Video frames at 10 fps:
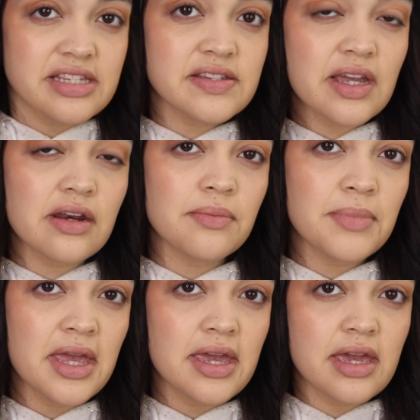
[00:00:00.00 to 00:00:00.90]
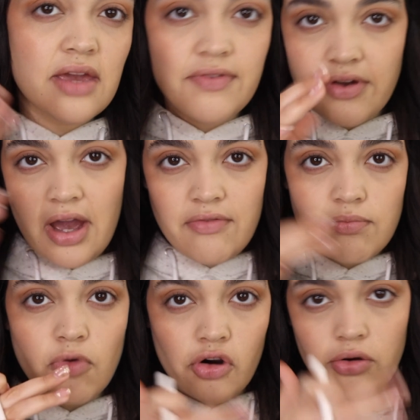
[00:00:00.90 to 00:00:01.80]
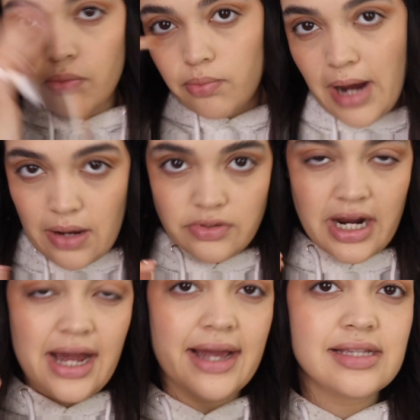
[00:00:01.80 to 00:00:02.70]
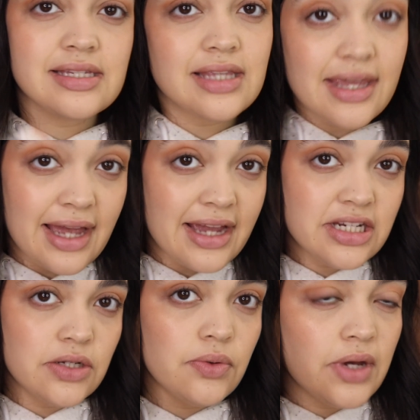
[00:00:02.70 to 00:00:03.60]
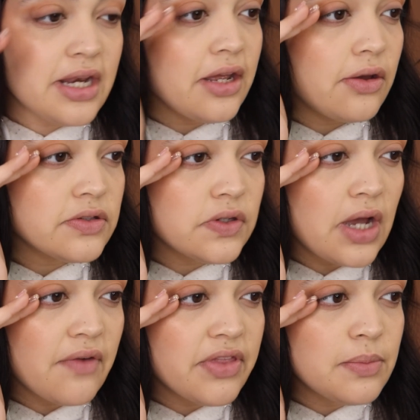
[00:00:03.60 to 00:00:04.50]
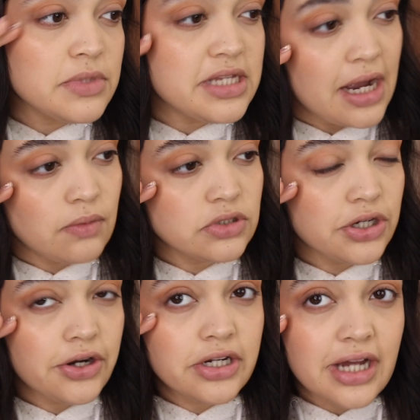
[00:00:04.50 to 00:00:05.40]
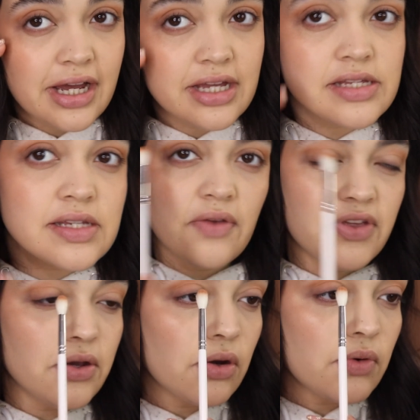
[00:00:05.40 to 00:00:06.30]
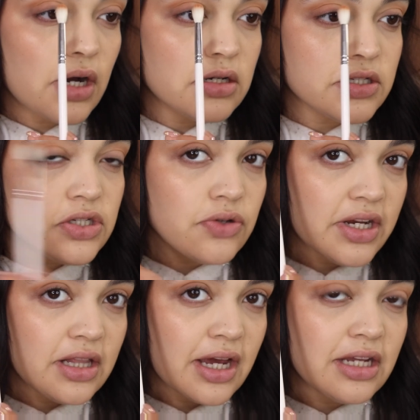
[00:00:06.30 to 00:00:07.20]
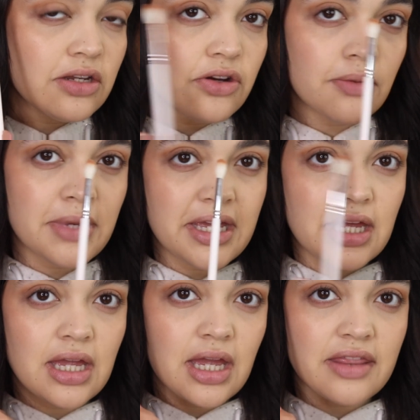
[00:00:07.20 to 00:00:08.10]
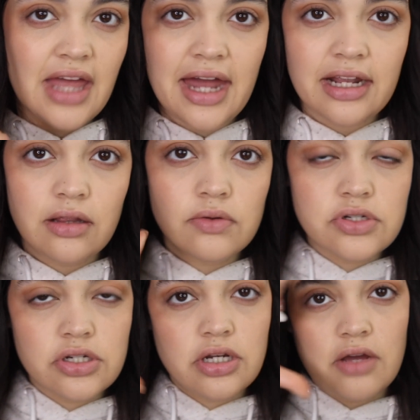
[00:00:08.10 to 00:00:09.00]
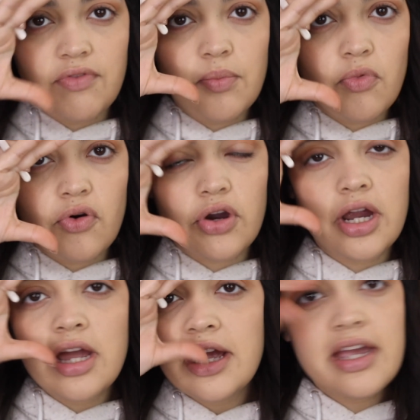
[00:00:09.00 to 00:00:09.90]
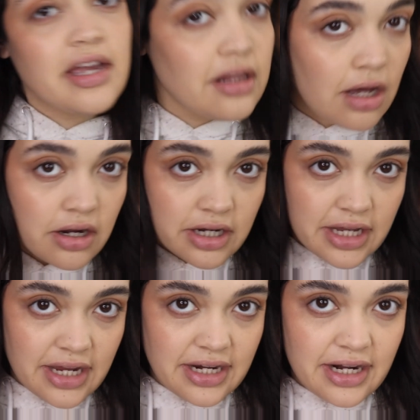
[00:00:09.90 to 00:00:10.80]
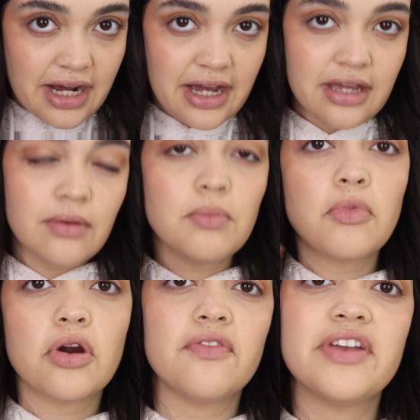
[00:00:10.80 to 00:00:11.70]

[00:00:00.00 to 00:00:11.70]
is gonna make, if you have more round eyes like I do, and I also have them downturned eyes, if you go on a straight line, you're making that illusion of a more elongated eye, more of